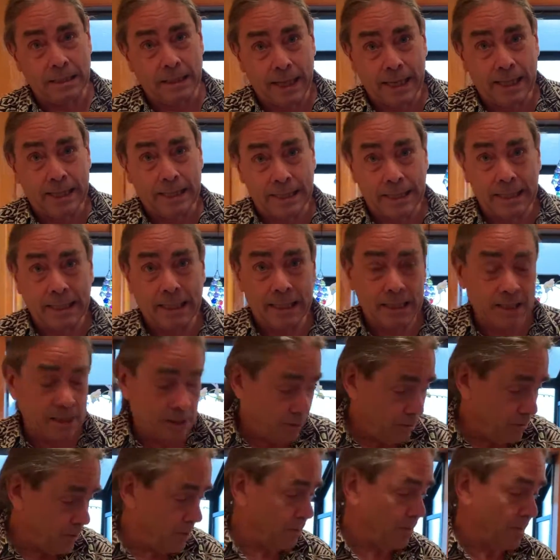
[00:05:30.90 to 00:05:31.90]
like it to get
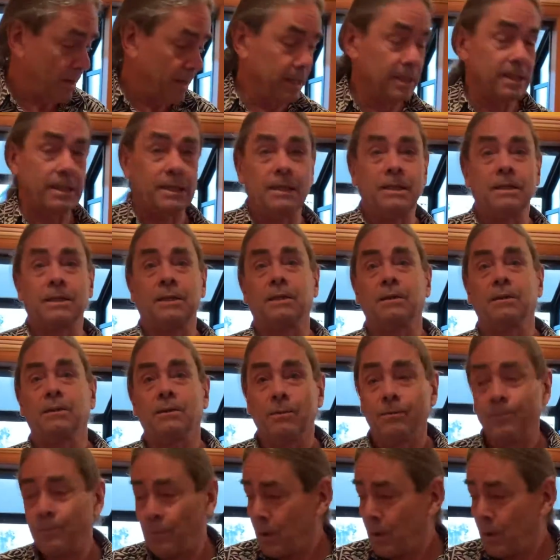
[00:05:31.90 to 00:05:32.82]
too spicy, so